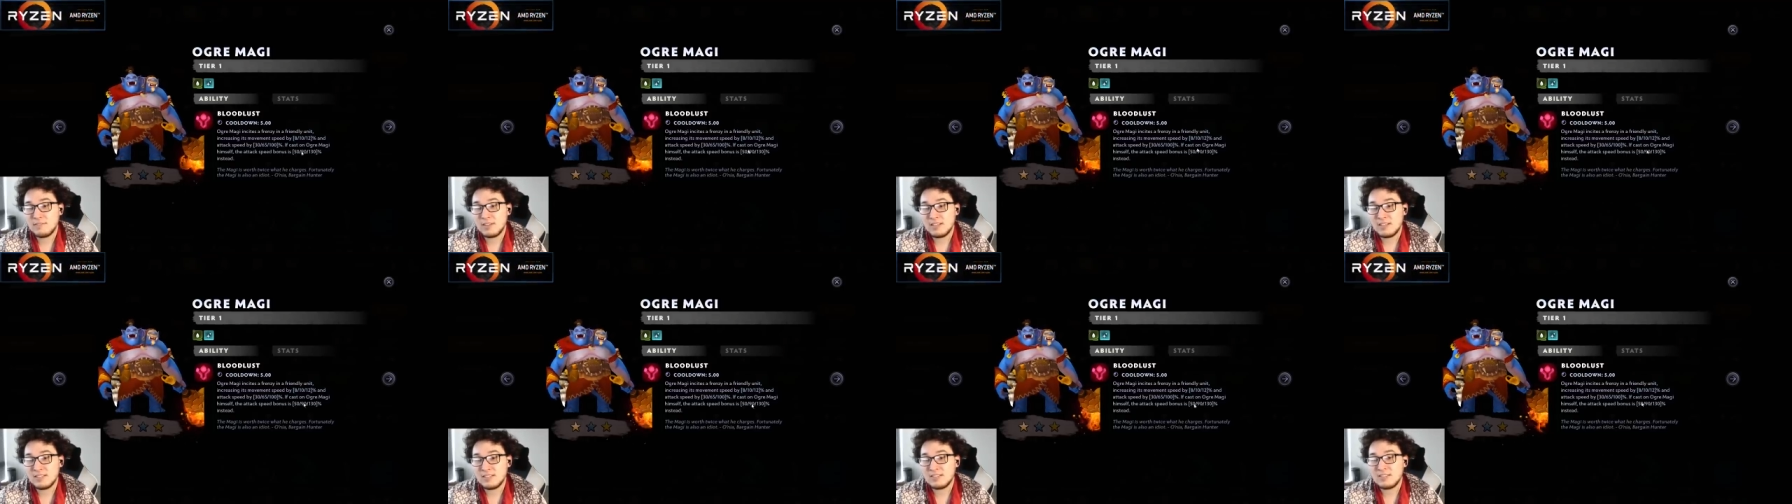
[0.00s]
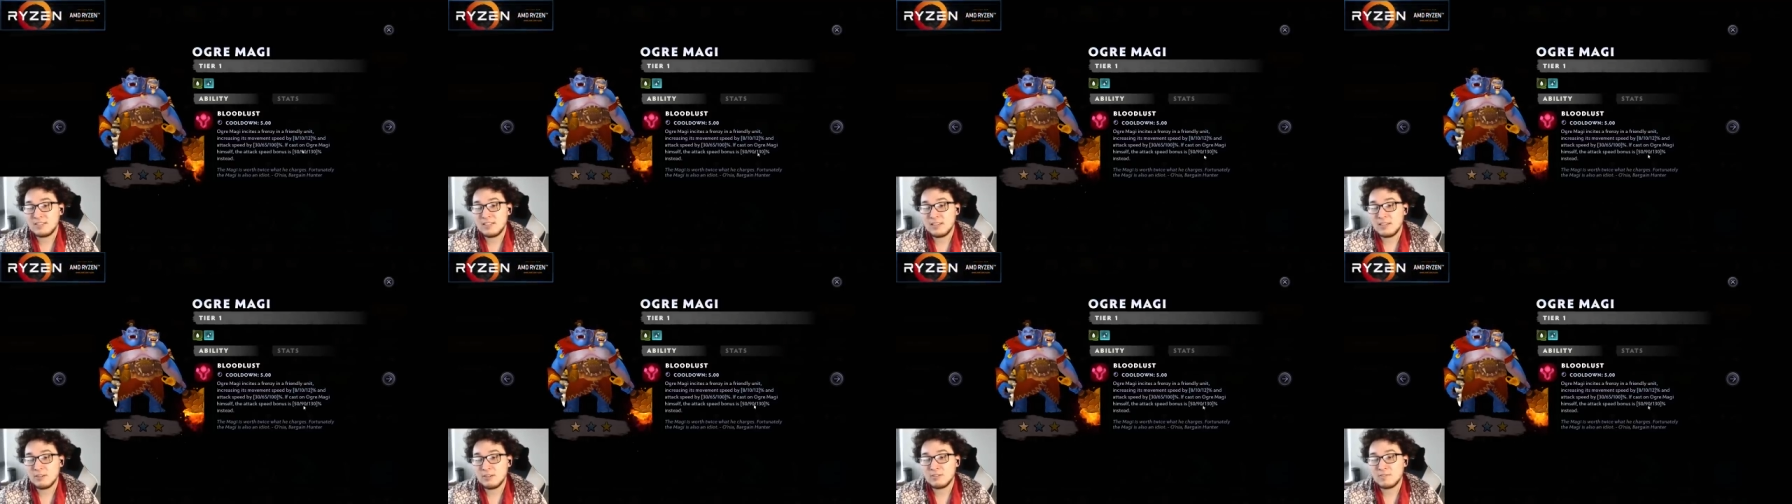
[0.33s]

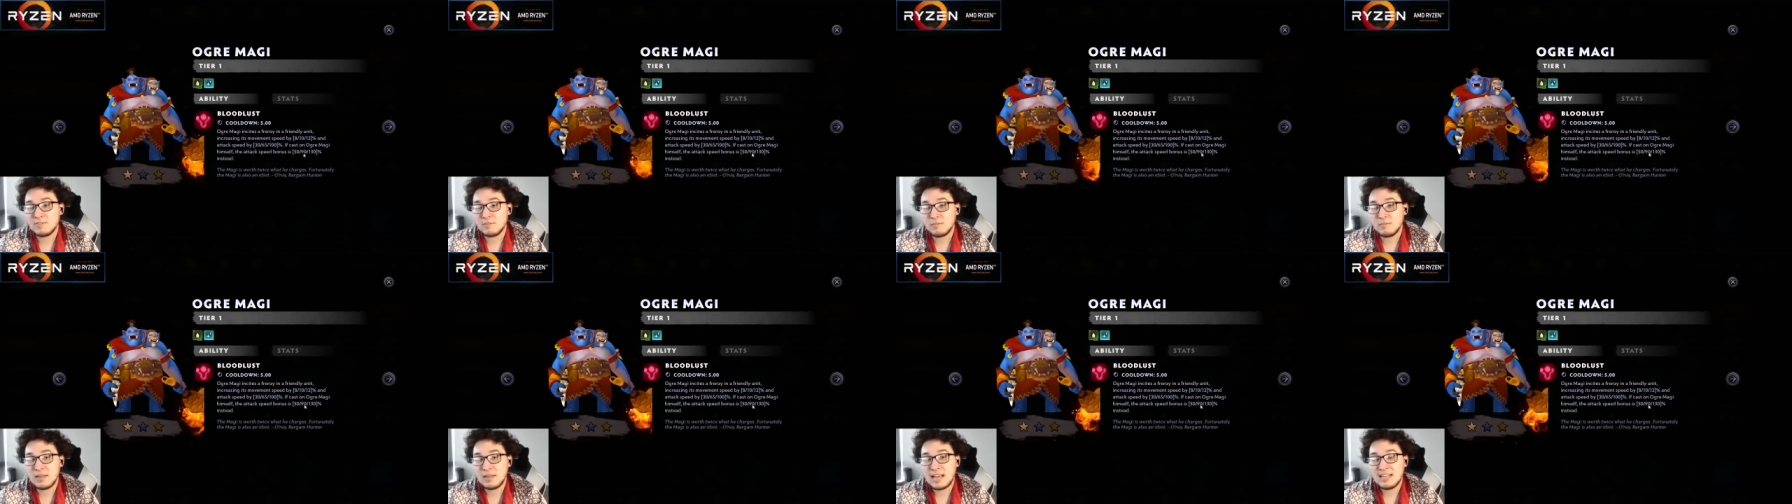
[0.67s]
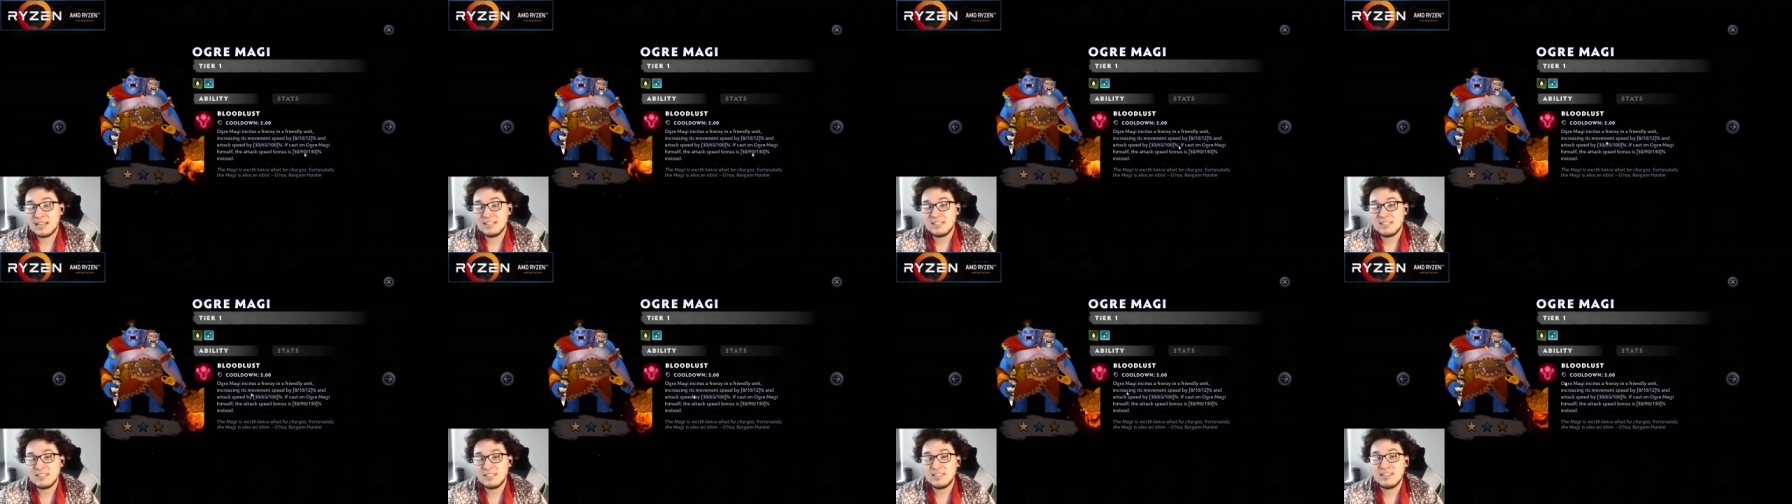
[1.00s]
because it goes from
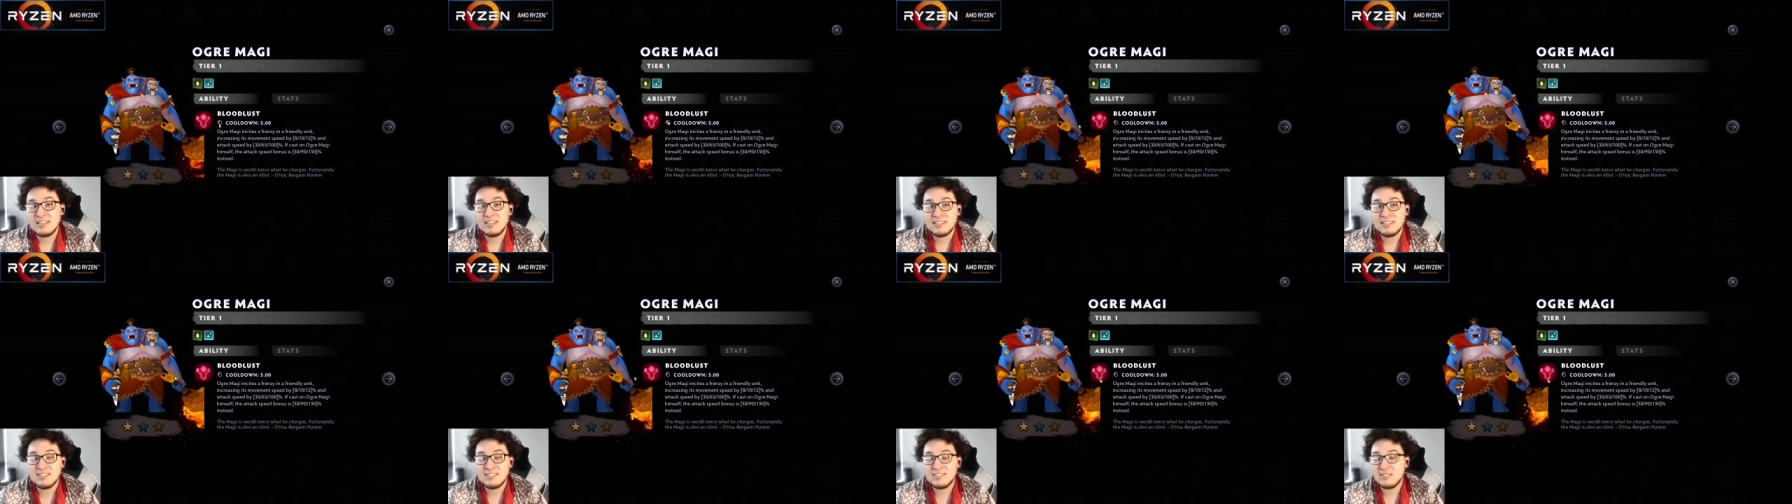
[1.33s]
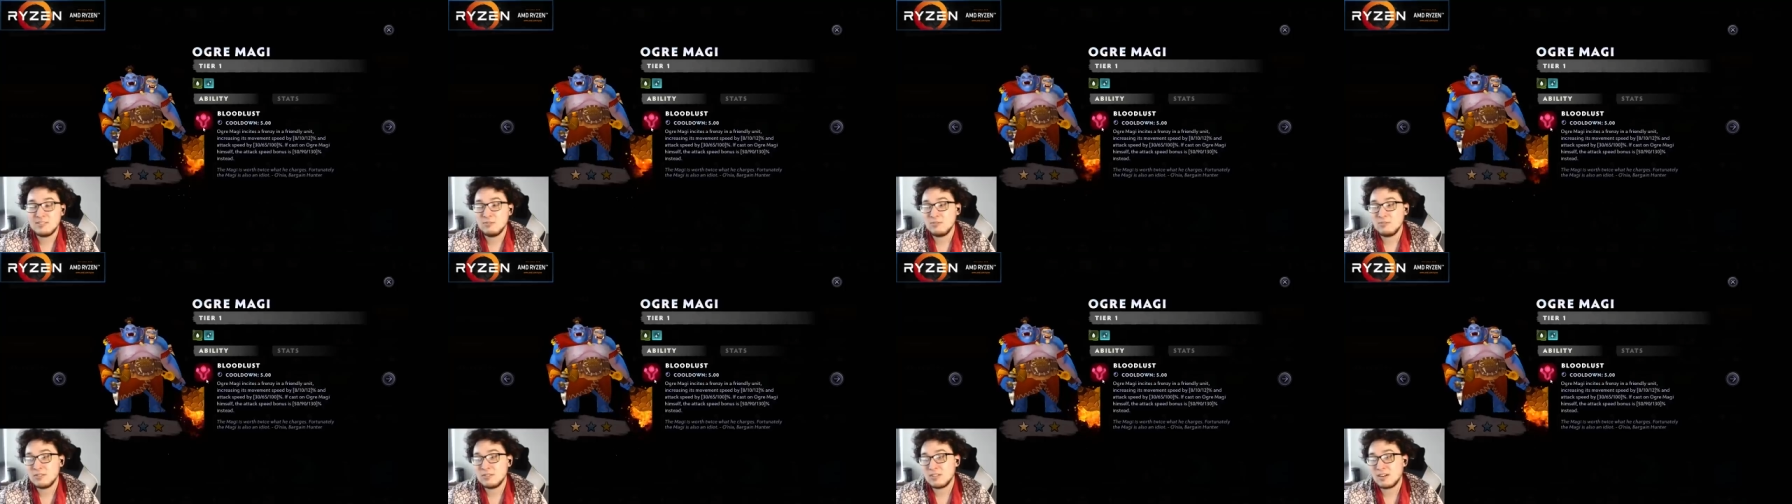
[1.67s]
90, and he's
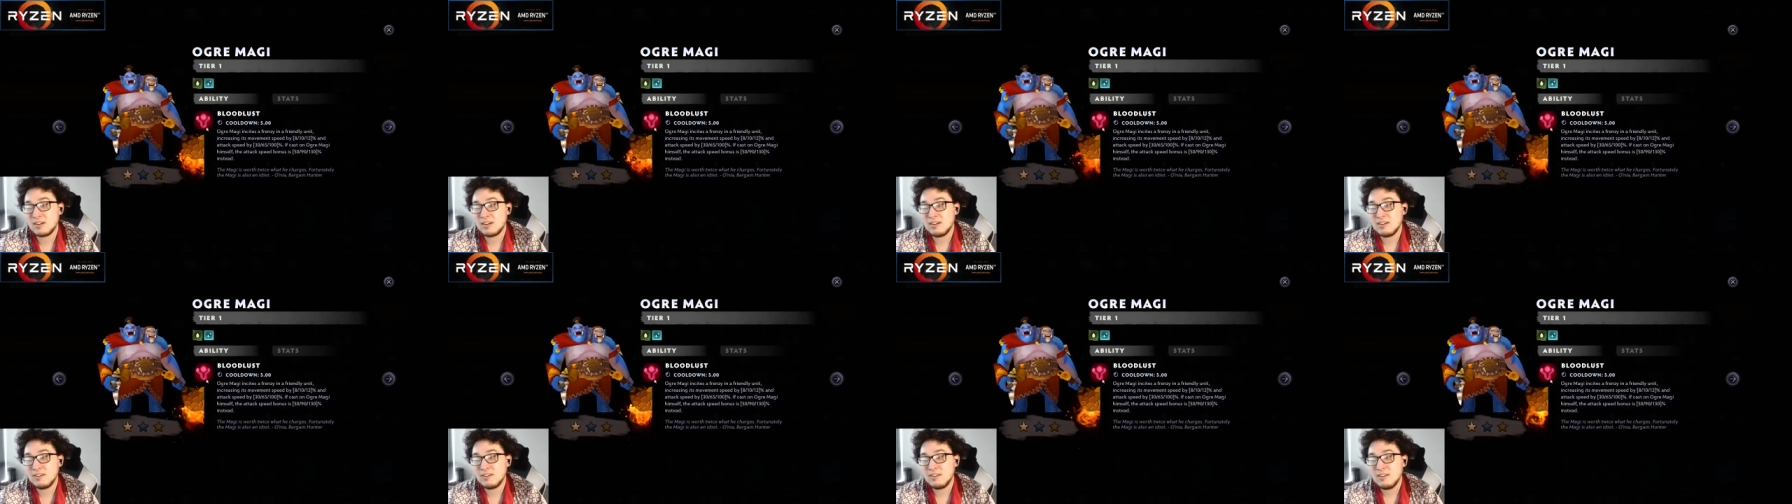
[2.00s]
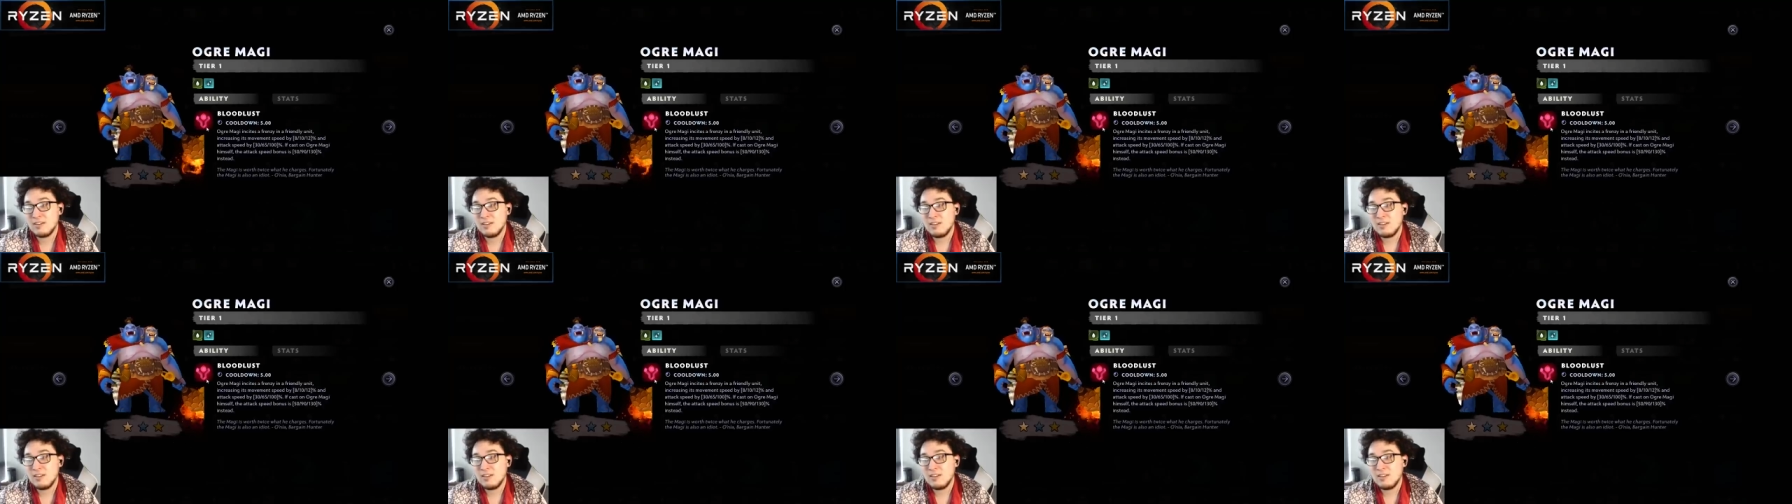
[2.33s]
2-starred.